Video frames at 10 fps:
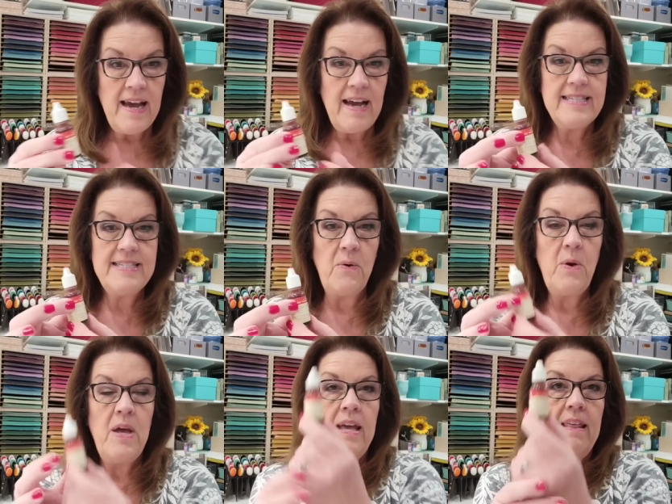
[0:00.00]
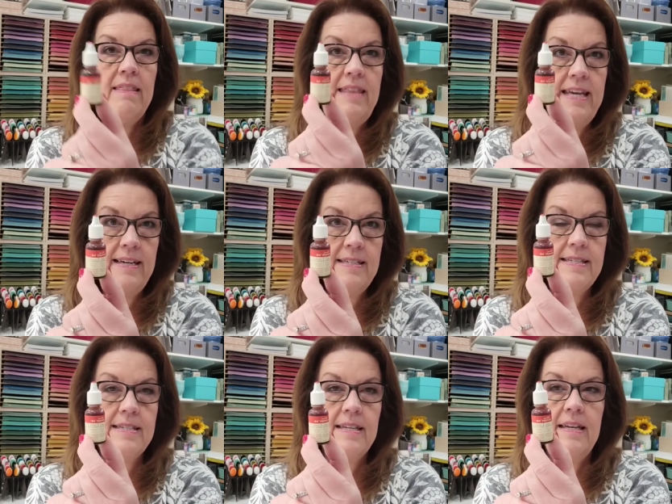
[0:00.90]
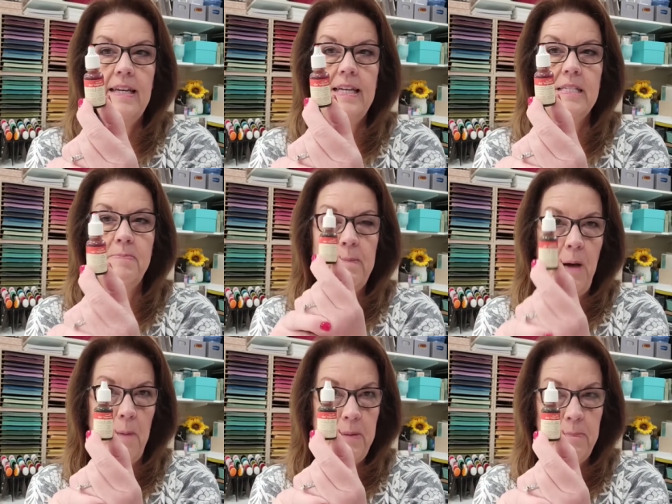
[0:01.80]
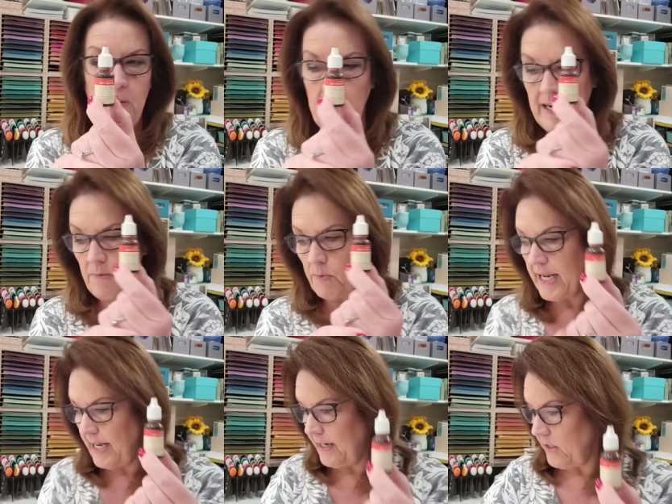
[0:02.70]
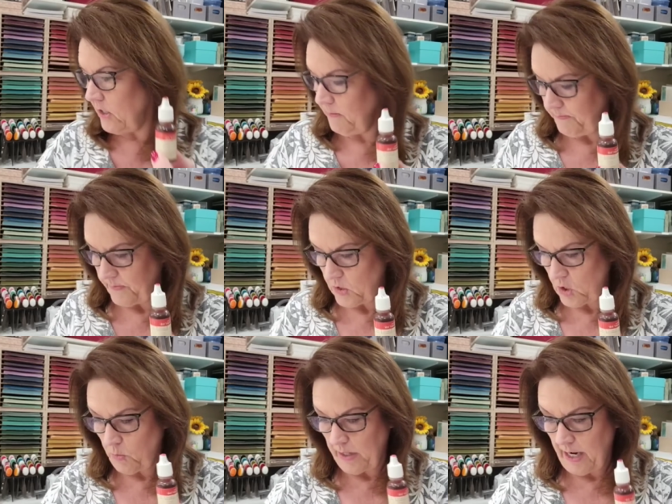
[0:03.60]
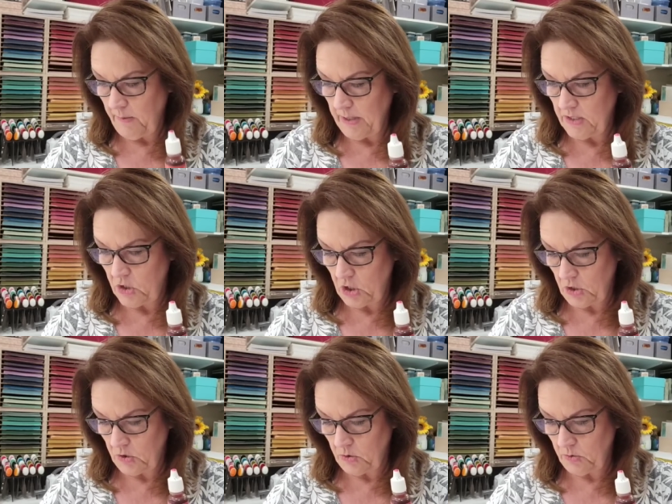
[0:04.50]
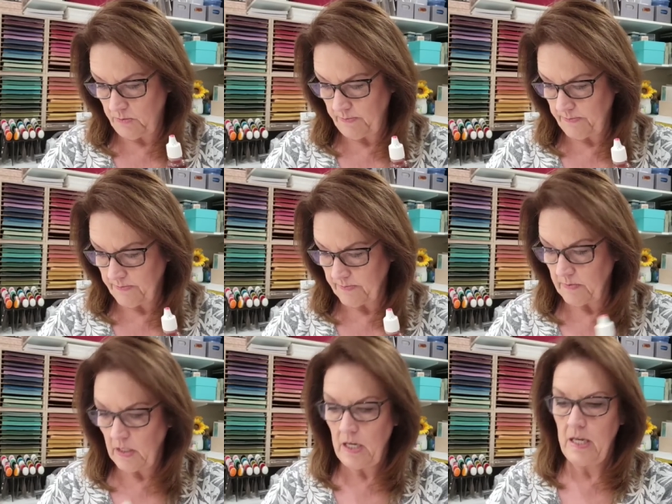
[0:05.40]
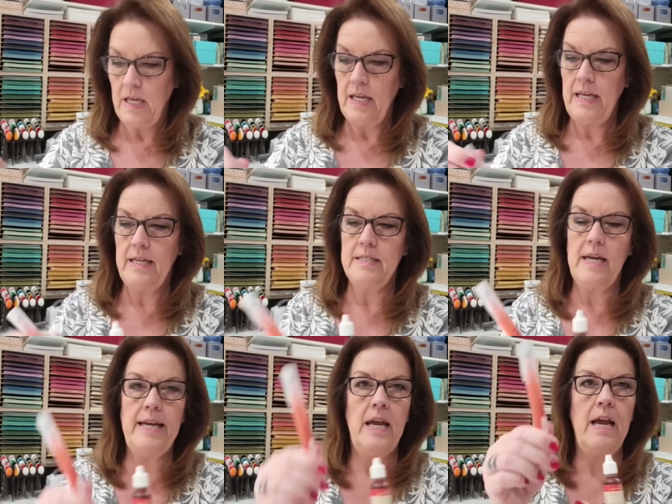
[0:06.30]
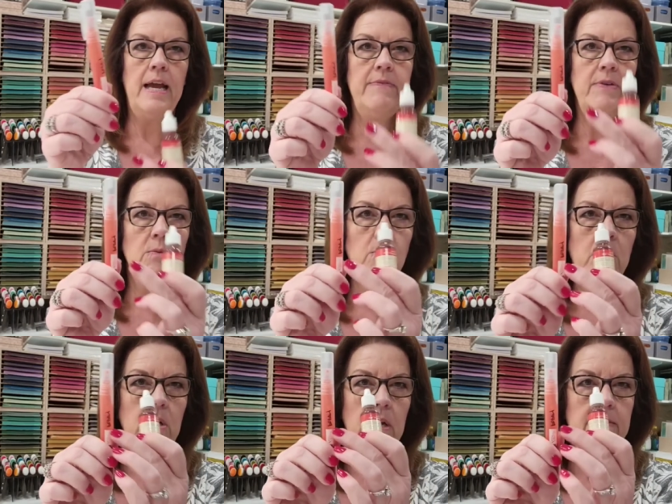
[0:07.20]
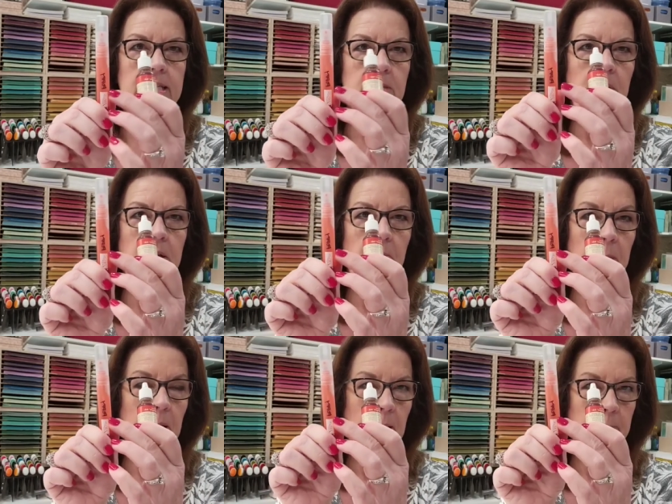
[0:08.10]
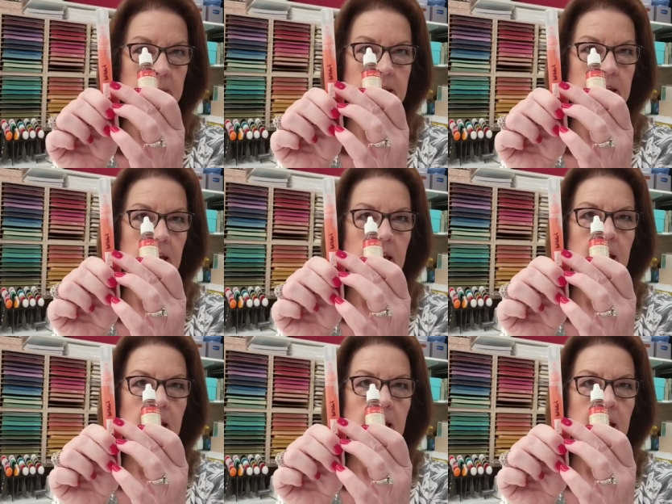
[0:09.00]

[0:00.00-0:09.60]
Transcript: So this is my Poppy Parade re-inker. So what I would do, is I, I even wrote on this one, Poppy.